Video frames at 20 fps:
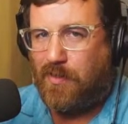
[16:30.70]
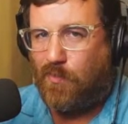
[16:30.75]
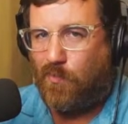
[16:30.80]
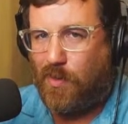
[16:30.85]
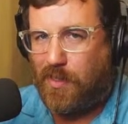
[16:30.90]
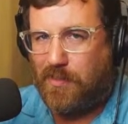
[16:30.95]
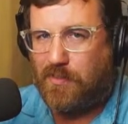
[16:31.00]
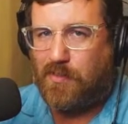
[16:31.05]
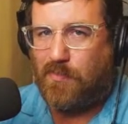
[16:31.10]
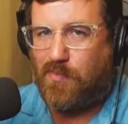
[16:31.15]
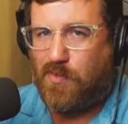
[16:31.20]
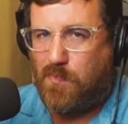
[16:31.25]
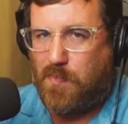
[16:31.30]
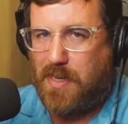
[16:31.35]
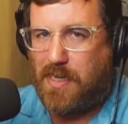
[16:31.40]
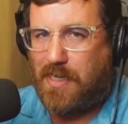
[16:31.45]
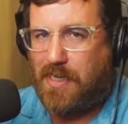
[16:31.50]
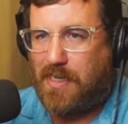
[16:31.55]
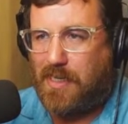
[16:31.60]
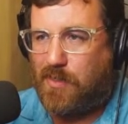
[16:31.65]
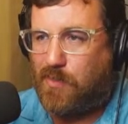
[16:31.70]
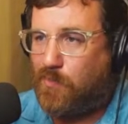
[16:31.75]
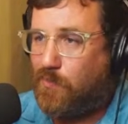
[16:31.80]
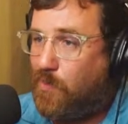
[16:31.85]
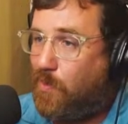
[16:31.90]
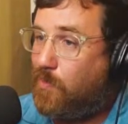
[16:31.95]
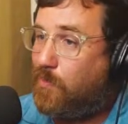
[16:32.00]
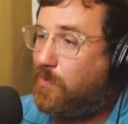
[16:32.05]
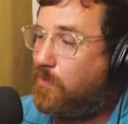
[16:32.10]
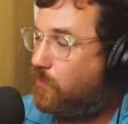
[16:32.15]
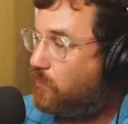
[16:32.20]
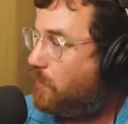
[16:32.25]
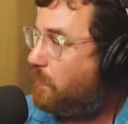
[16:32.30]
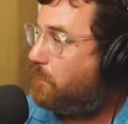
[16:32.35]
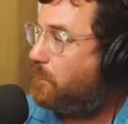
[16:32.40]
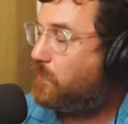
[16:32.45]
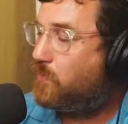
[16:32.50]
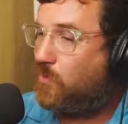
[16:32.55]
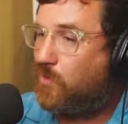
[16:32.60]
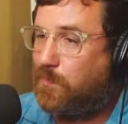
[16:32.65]
relative humidity, you know your
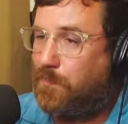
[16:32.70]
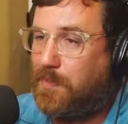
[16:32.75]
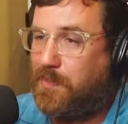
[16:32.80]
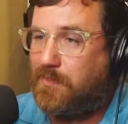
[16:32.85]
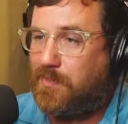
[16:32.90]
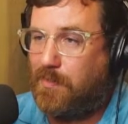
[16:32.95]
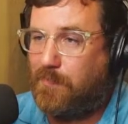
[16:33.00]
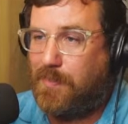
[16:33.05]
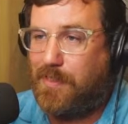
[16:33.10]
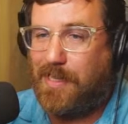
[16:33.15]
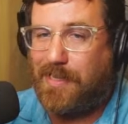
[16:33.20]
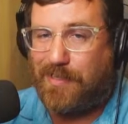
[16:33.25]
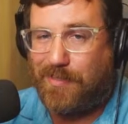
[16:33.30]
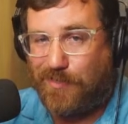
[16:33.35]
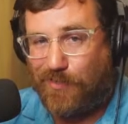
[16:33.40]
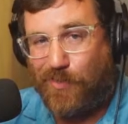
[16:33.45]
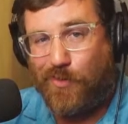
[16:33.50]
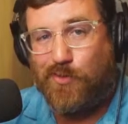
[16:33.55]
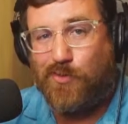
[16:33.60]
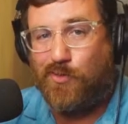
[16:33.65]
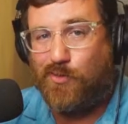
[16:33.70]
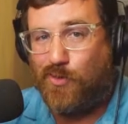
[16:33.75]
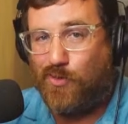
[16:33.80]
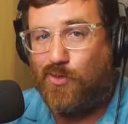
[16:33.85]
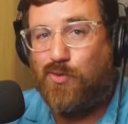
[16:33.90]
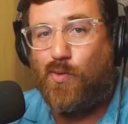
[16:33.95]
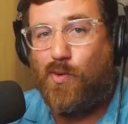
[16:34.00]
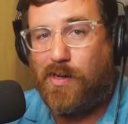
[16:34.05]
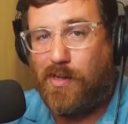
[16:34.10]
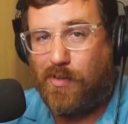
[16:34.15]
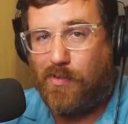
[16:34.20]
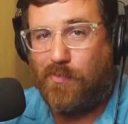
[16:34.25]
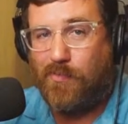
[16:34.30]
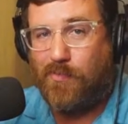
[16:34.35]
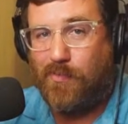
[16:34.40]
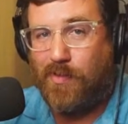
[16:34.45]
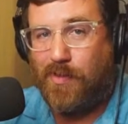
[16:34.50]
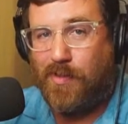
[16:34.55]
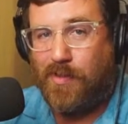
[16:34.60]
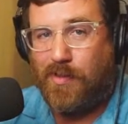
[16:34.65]
temperature split's going to be like closer to
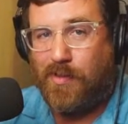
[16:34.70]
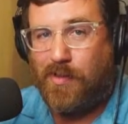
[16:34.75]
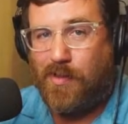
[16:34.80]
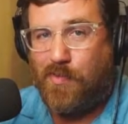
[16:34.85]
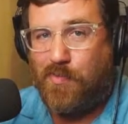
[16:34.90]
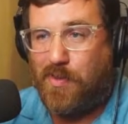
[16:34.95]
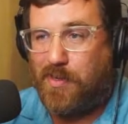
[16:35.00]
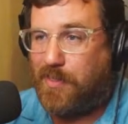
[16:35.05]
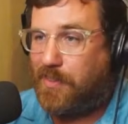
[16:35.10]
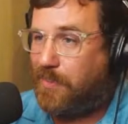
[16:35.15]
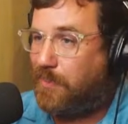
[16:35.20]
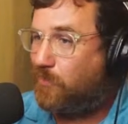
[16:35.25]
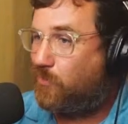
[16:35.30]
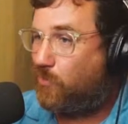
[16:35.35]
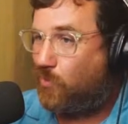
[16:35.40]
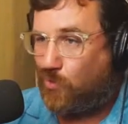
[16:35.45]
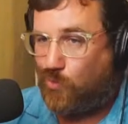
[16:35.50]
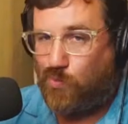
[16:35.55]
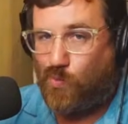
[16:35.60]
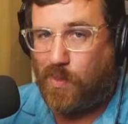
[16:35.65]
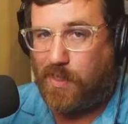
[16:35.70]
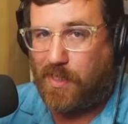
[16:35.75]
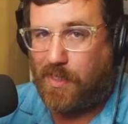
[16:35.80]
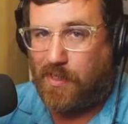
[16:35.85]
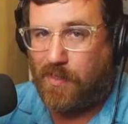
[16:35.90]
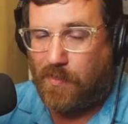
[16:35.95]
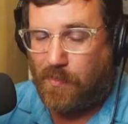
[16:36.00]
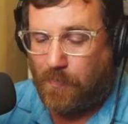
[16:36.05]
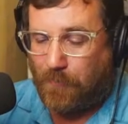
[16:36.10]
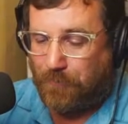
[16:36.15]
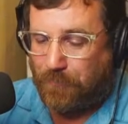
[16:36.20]
12 than it is to 20.